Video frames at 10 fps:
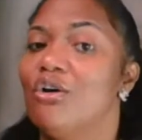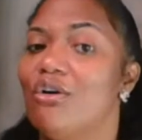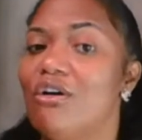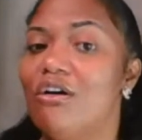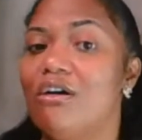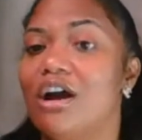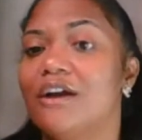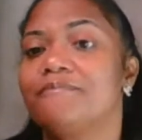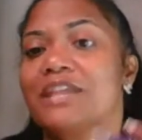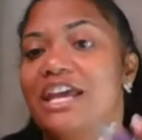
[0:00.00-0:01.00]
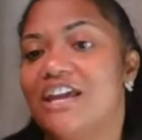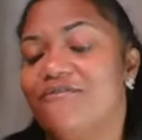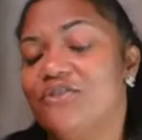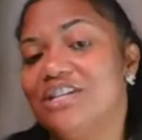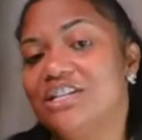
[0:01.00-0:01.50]
Or
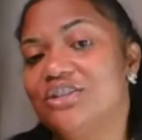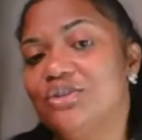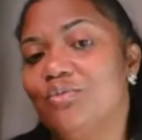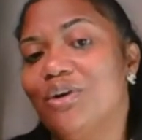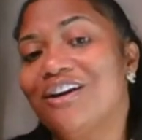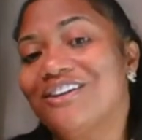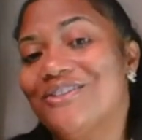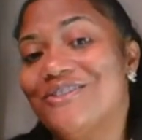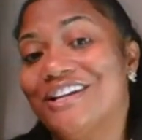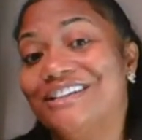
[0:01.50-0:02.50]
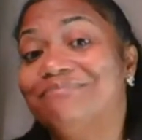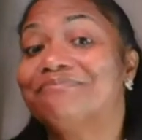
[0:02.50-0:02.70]
if you need to do work on it,